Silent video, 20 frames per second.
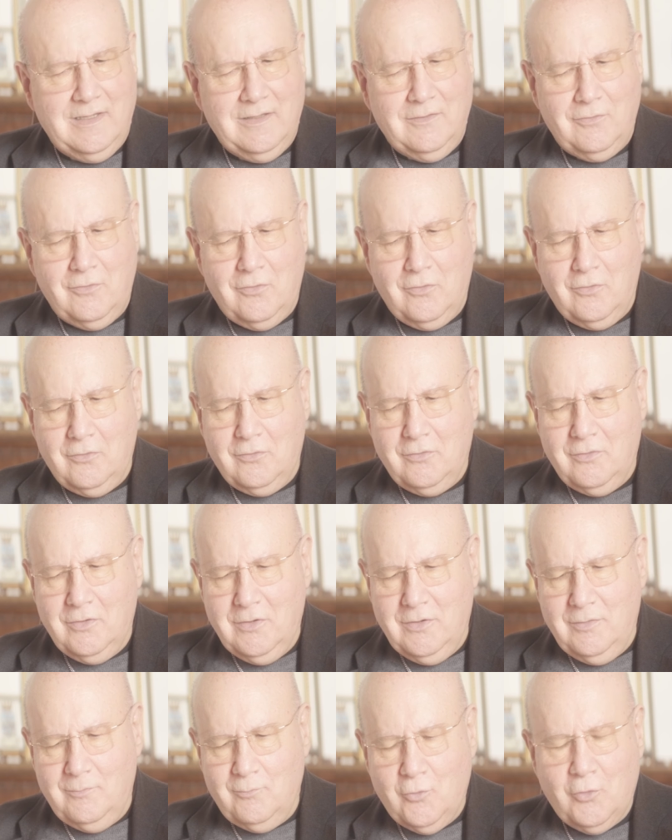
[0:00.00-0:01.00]
or
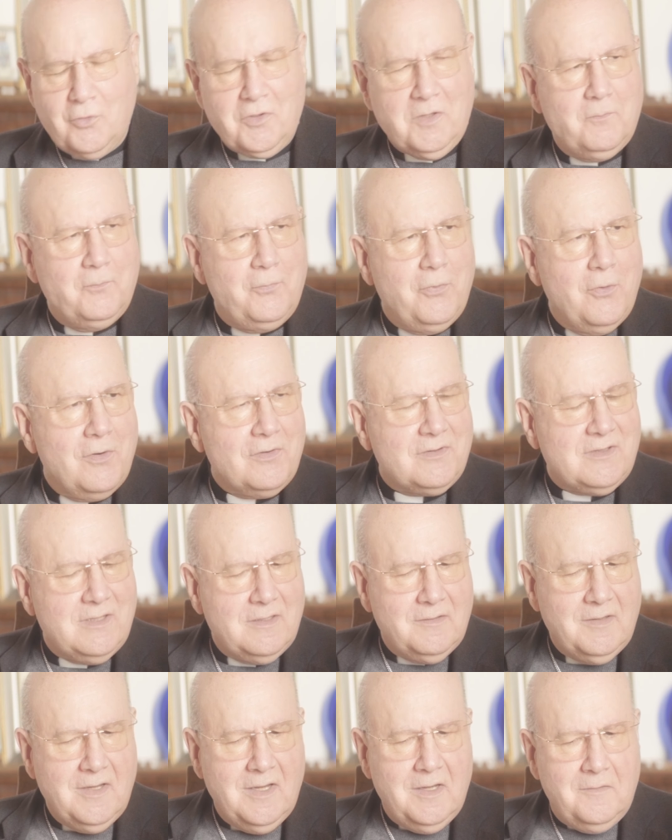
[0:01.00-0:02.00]
more
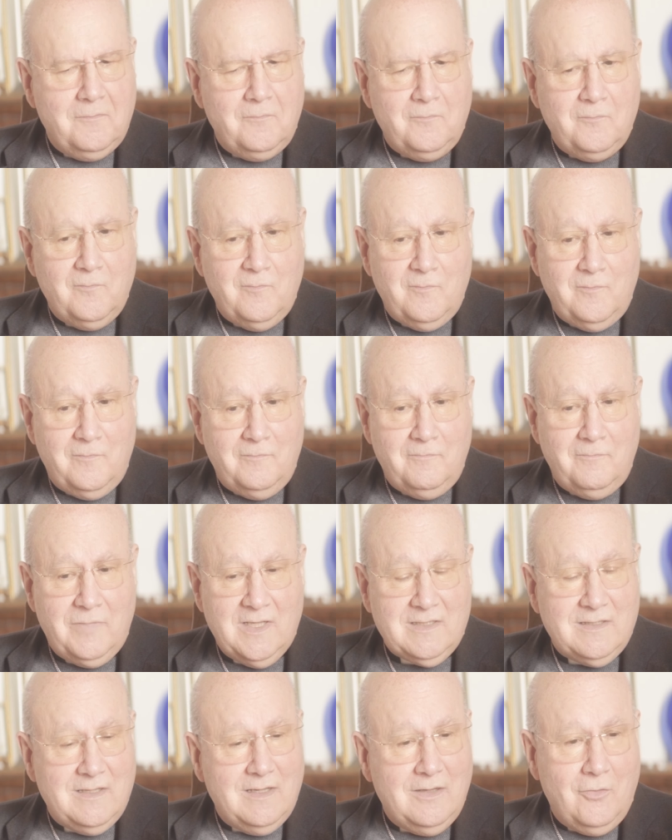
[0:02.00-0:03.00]
important,
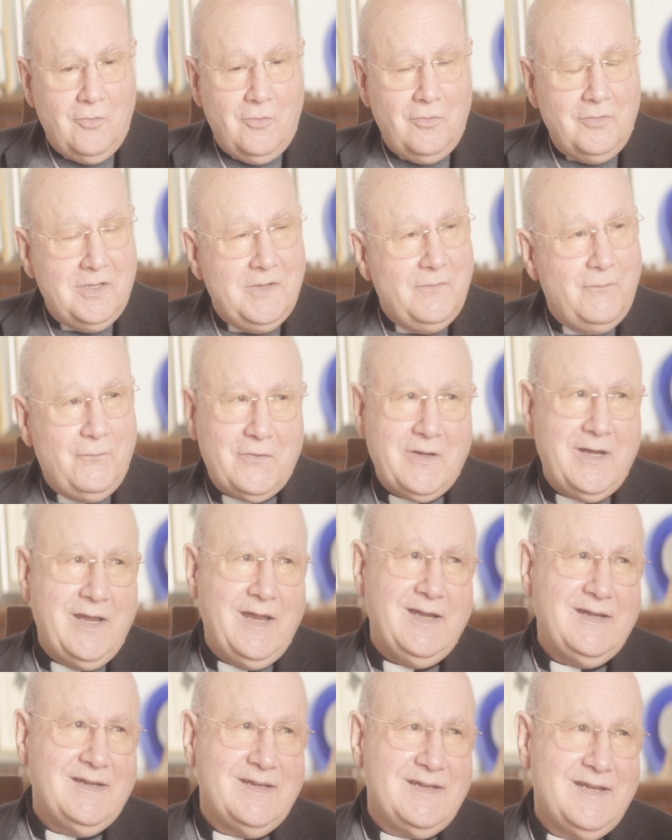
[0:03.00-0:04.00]
but only
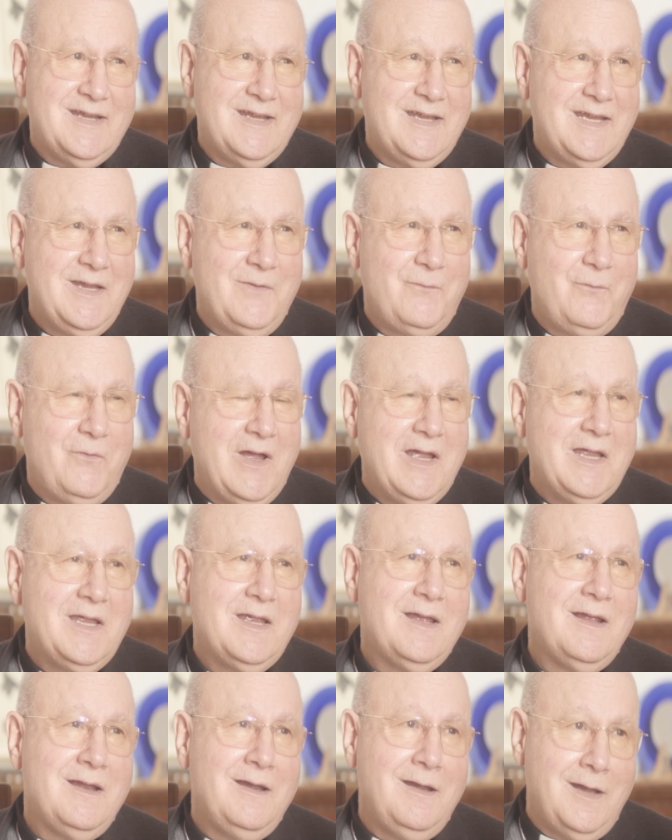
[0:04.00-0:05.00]
friend. If I
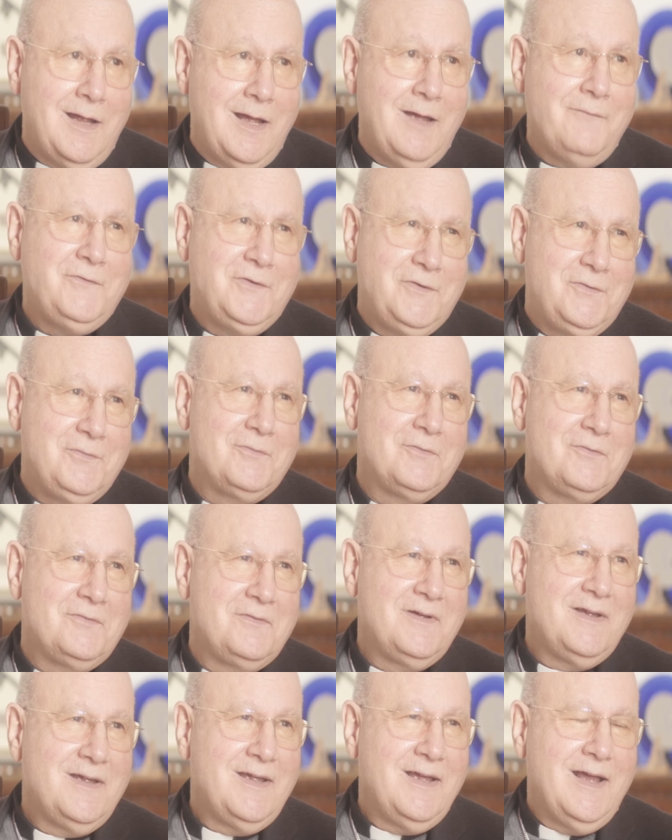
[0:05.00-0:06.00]
love
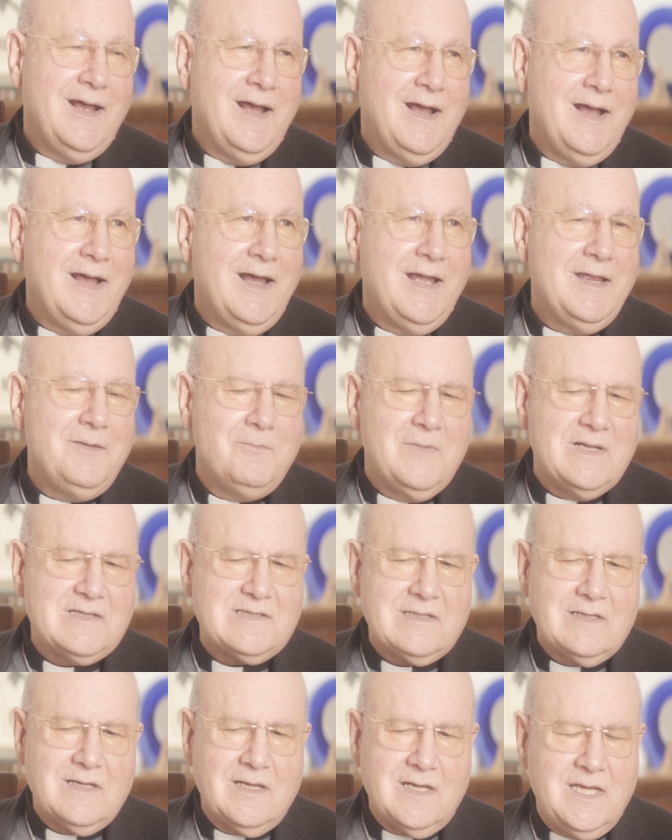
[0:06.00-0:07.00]
you, I
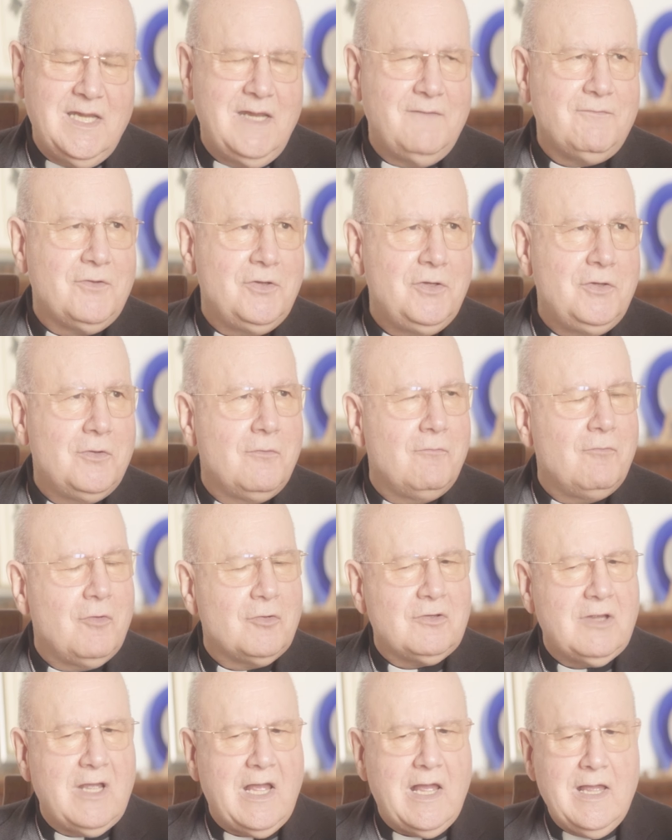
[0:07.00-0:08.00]
must give to you
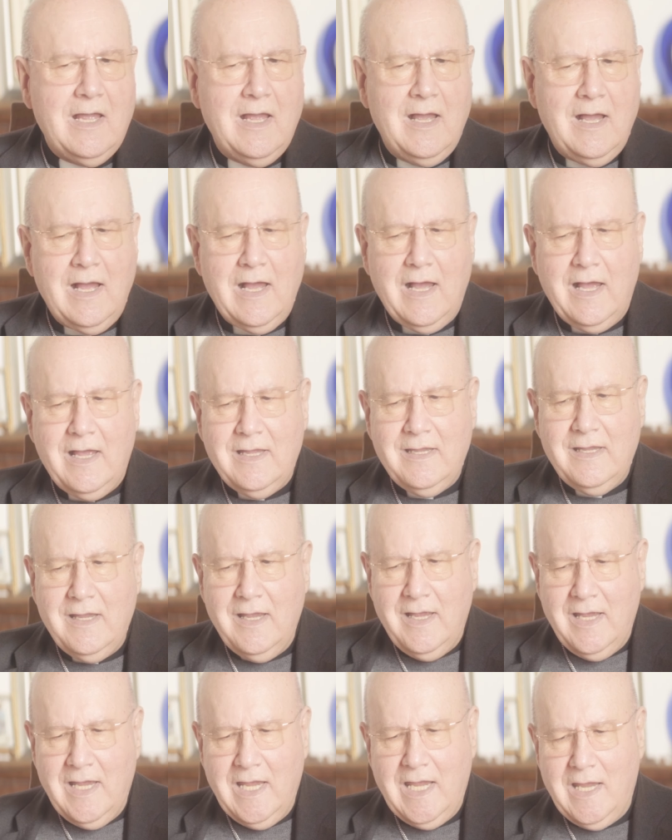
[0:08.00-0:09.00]
what I
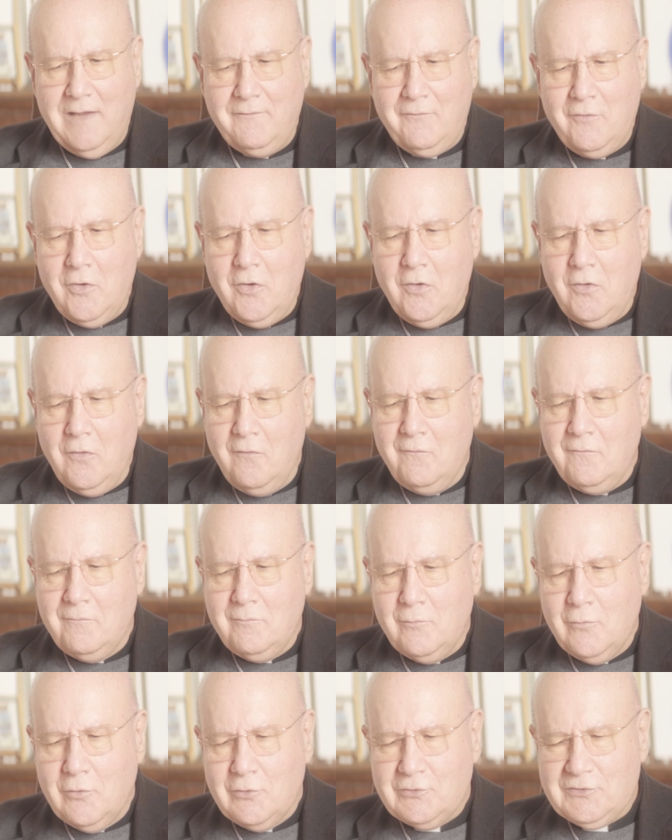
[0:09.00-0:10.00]
have of
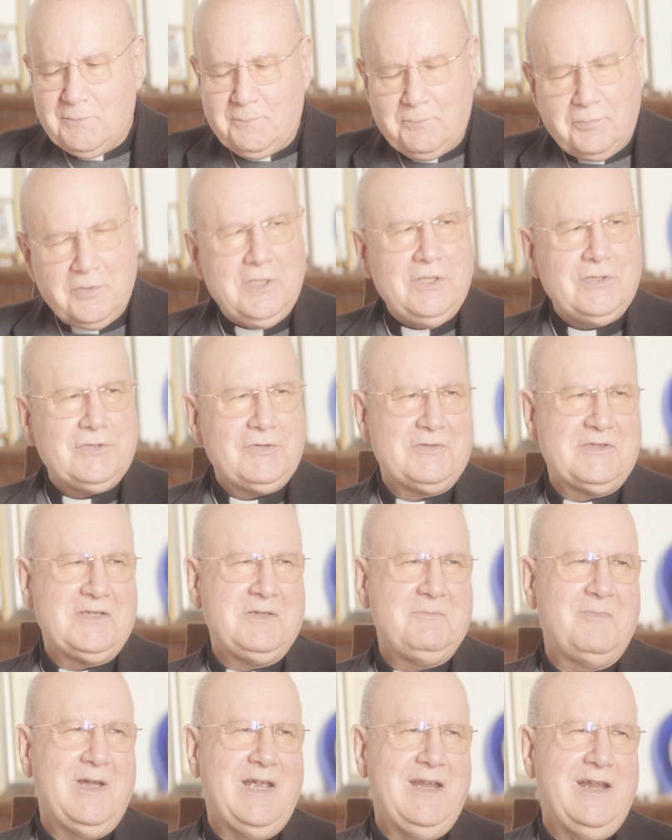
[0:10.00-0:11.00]
most precious
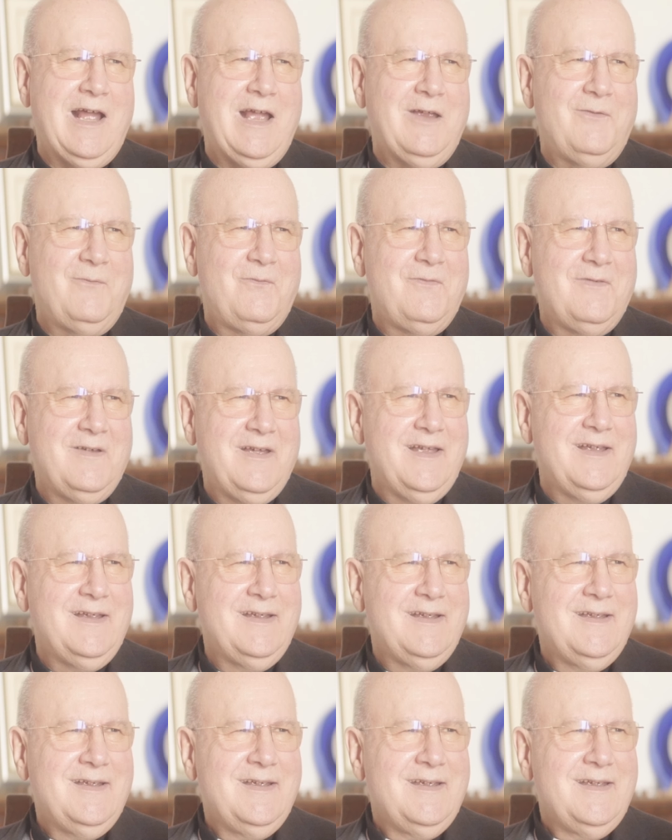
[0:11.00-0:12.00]
in my life.
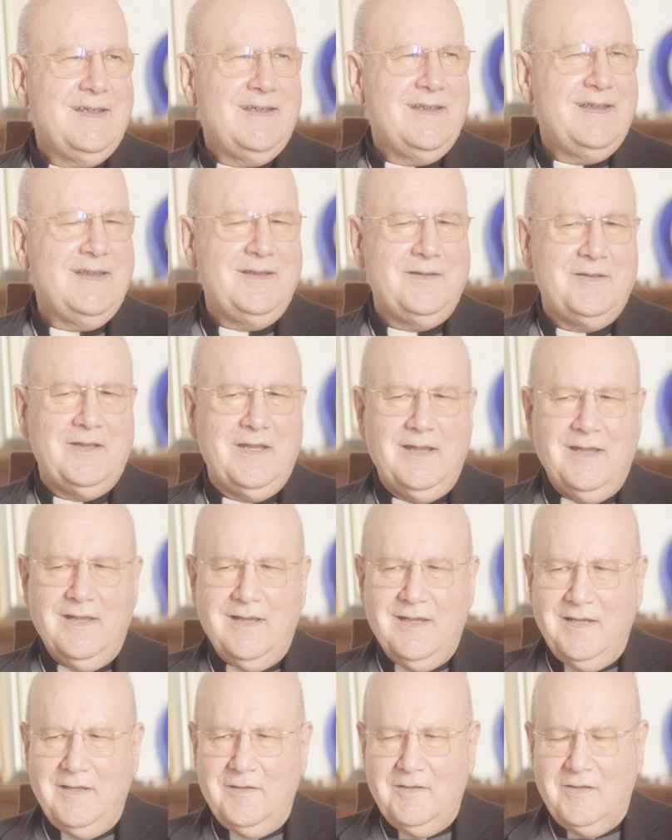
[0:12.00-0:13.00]

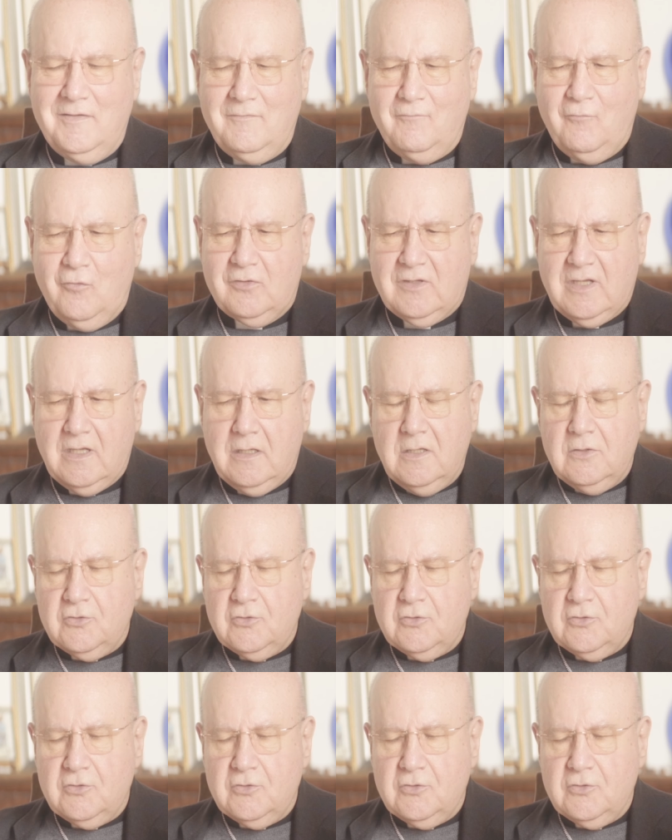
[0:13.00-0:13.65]
In what